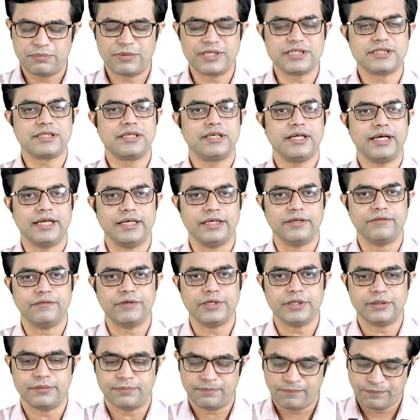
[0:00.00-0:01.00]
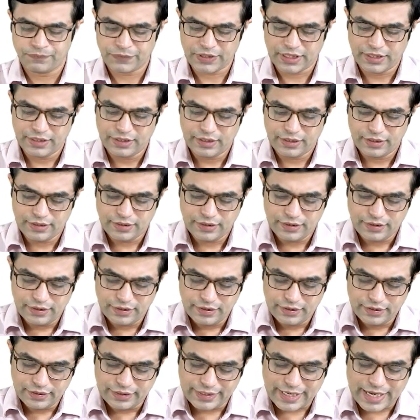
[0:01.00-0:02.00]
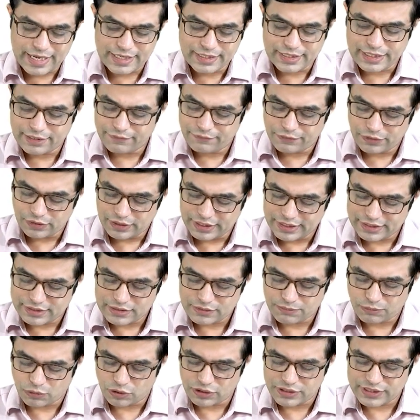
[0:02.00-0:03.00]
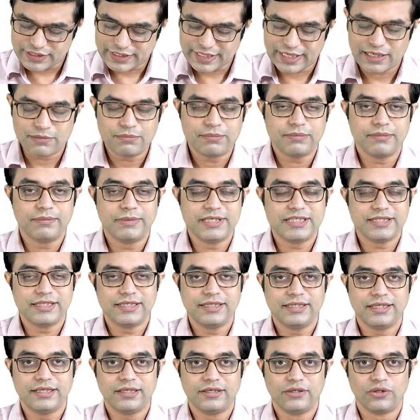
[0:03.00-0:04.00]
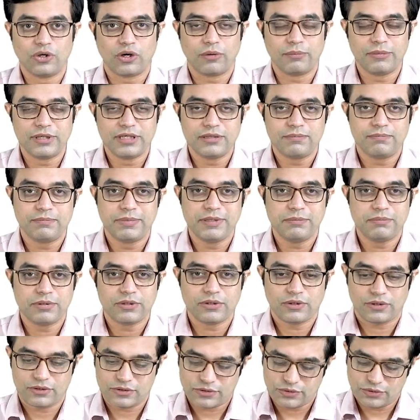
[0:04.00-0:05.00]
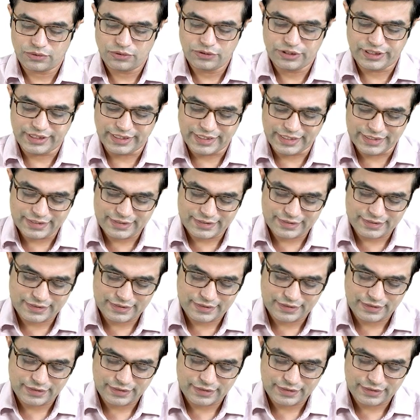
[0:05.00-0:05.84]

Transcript: be present anywhere. Can cafe au lait spots can be seen in normal people also? Yes.